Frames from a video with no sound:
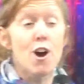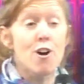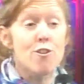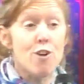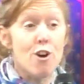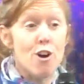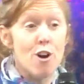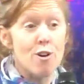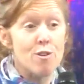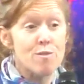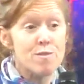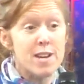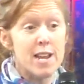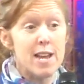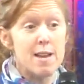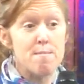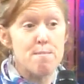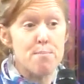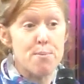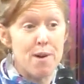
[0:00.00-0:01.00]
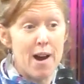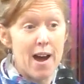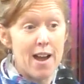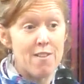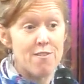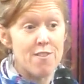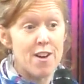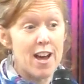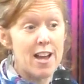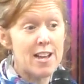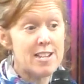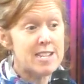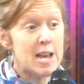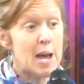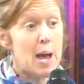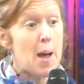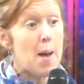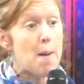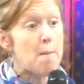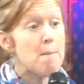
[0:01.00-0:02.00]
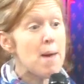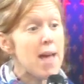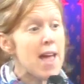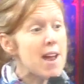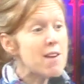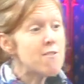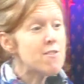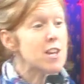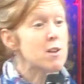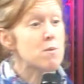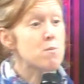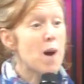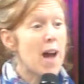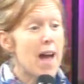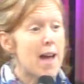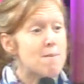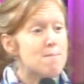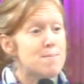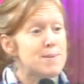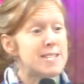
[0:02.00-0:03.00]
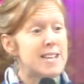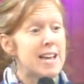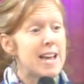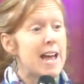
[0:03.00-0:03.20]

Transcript: own in private. Mary wept